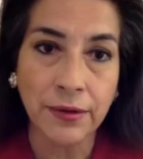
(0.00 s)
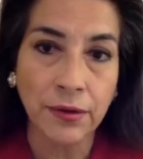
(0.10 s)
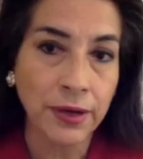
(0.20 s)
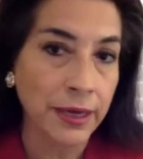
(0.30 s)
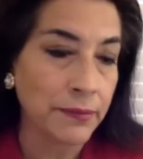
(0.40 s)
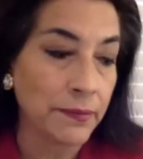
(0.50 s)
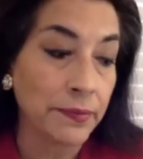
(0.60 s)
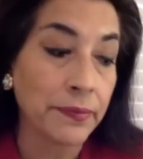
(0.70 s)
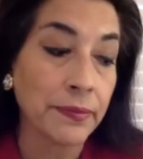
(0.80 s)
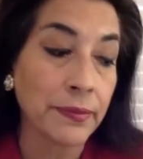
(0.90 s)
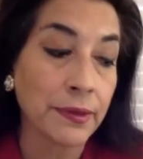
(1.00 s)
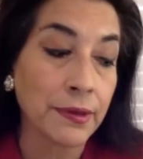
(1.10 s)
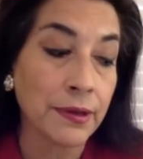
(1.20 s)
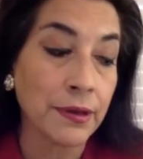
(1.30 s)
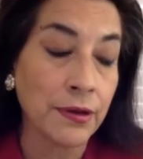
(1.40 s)
okay,
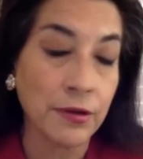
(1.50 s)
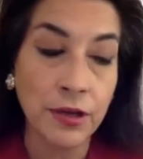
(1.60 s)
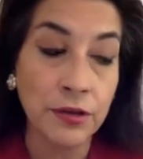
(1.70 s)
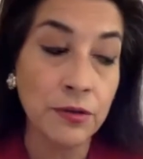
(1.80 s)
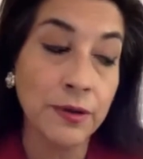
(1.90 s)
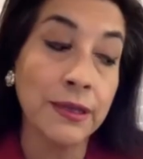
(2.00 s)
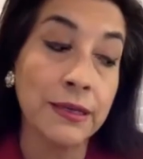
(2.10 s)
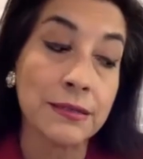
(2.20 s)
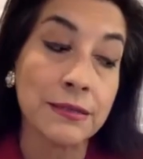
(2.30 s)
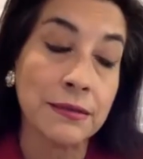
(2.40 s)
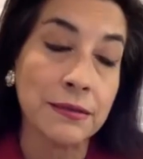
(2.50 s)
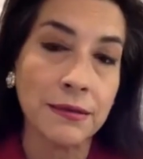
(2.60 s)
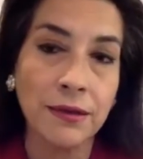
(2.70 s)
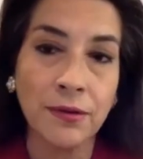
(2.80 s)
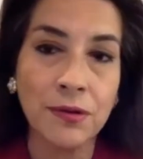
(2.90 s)
you're doing this.
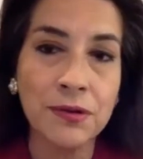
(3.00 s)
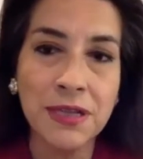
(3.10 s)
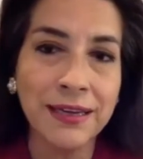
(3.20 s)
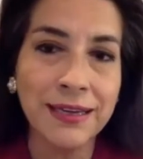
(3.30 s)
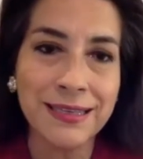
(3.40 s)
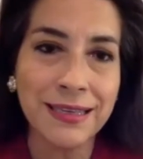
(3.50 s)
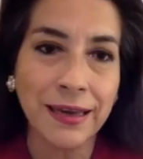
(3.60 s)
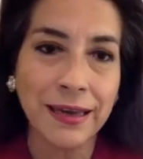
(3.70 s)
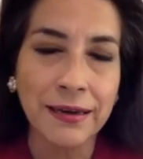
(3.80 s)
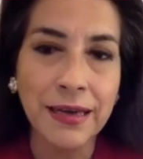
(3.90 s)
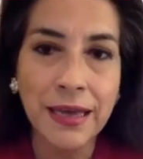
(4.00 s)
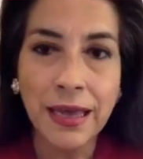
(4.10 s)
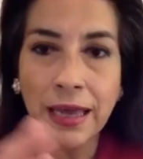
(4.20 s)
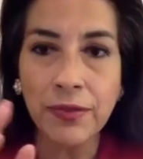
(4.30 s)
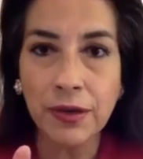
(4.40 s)
Who's not going to see that? And then